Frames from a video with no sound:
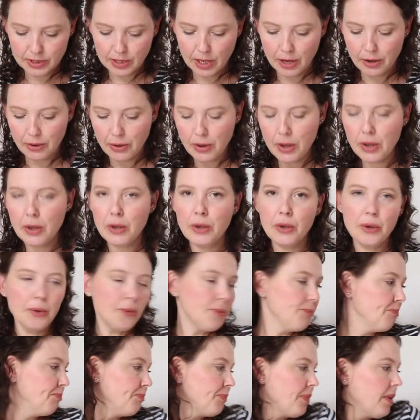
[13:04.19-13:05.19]
So
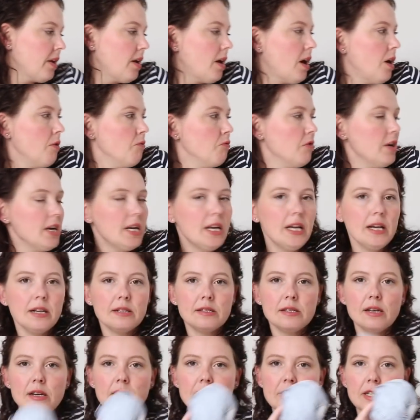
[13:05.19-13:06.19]
I'm really
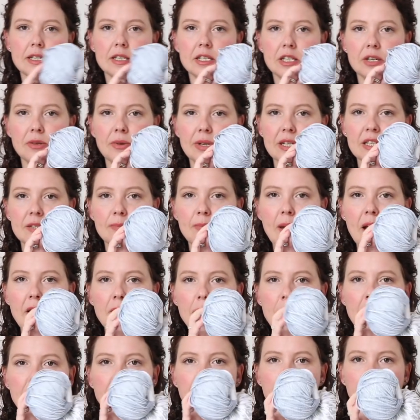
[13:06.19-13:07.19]
excited to
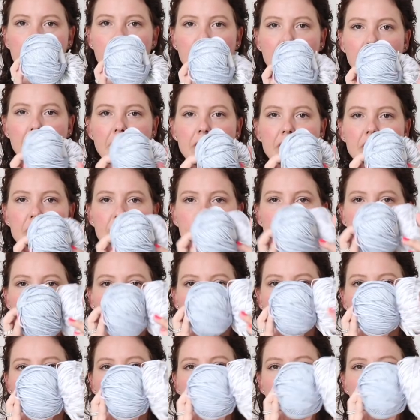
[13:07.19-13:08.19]
experiment with those because I've